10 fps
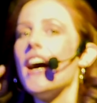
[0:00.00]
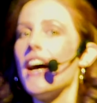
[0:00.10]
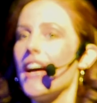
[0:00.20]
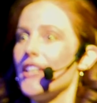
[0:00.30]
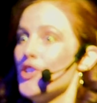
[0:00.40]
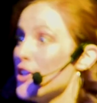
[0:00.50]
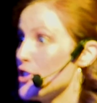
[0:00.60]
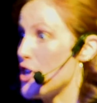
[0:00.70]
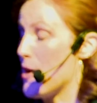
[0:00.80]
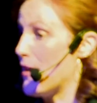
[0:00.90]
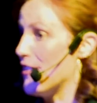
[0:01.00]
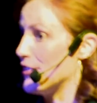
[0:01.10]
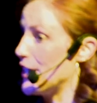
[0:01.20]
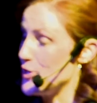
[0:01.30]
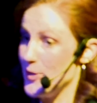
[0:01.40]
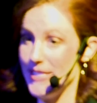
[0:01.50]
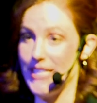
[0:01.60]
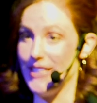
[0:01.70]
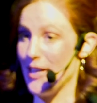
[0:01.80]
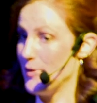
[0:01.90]
I took the job offer. I told
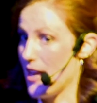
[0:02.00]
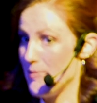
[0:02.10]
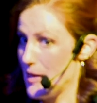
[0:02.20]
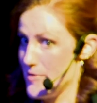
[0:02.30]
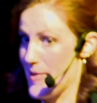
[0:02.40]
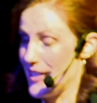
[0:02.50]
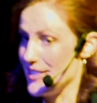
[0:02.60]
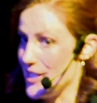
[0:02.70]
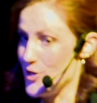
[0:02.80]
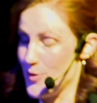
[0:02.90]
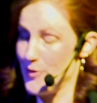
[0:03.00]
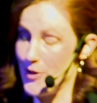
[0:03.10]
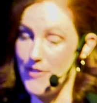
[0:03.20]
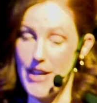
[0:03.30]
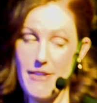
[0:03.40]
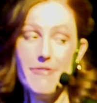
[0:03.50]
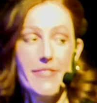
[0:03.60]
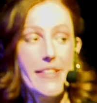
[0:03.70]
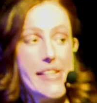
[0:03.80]
Stanley I would not be coming back to teach 345.